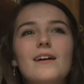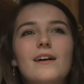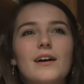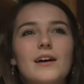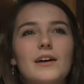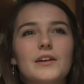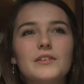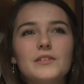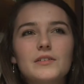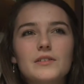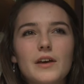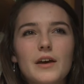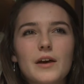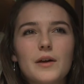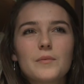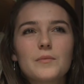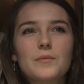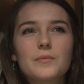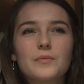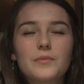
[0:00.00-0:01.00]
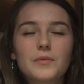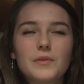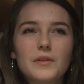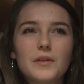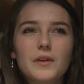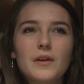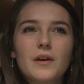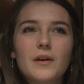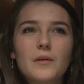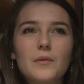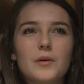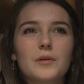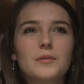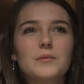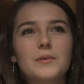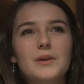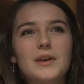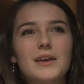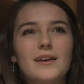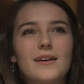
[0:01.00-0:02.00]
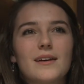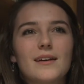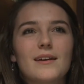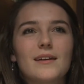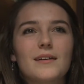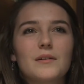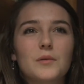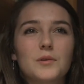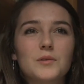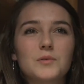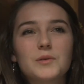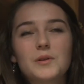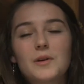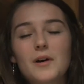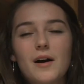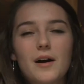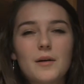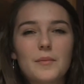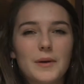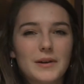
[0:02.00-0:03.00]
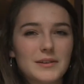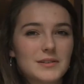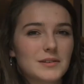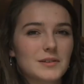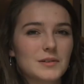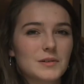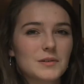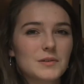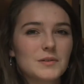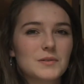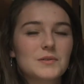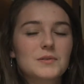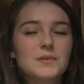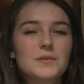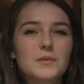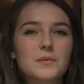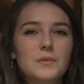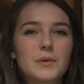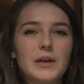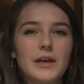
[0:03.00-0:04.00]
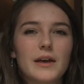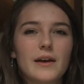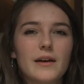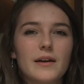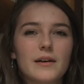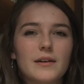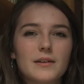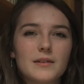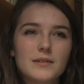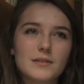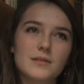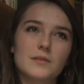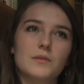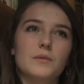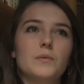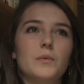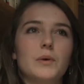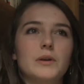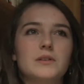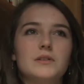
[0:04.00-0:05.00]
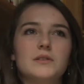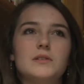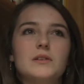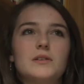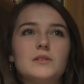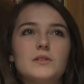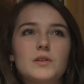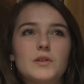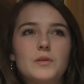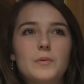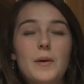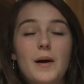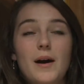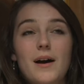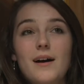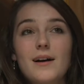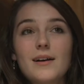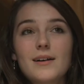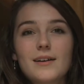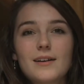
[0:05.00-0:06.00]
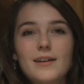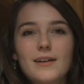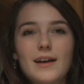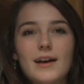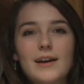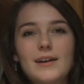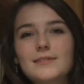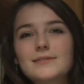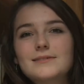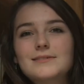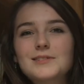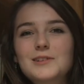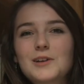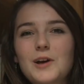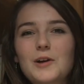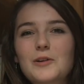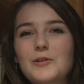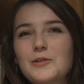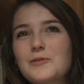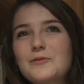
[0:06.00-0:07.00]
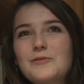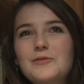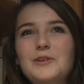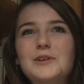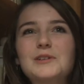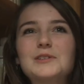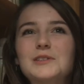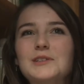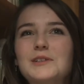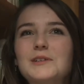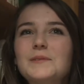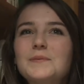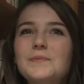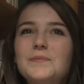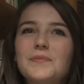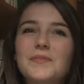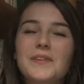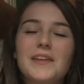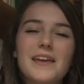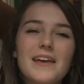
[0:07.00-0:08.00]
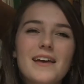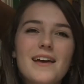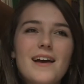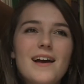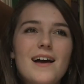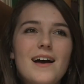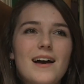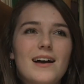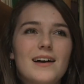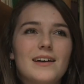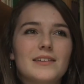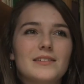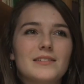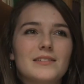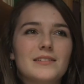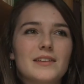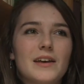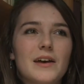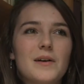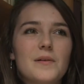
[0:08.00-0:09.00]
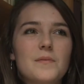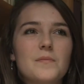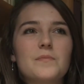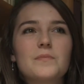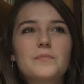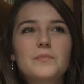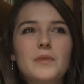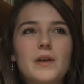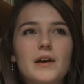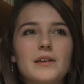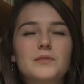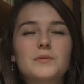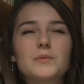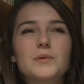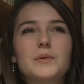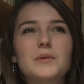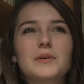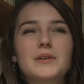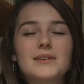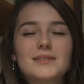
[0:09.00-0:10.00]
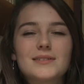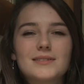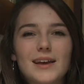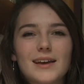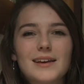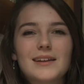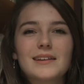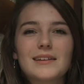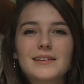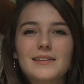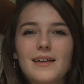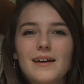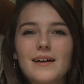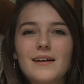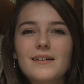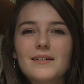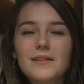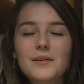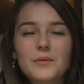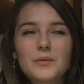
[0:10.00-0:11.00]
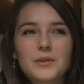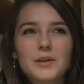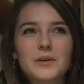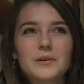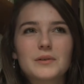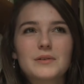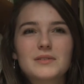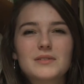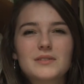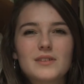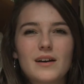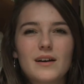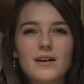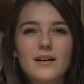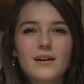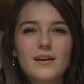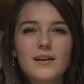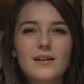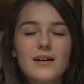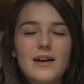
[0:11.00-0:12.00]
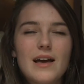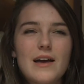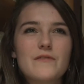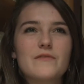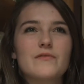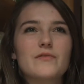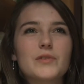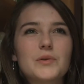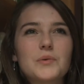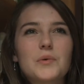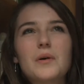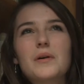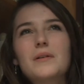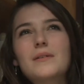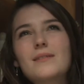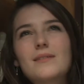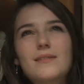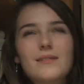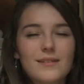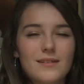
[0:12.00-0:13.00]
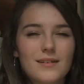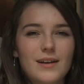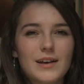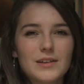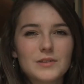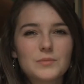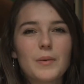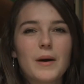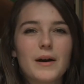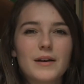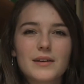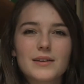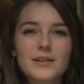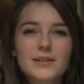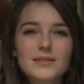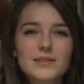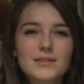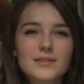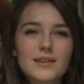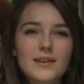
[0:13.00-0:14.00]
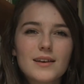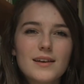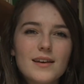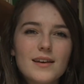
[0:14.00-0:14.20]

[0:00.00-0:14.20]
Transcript: And when once we got our bicycles, we went to the park and got a group photo. And as we were cycling there, we noticed that everyone has bikes.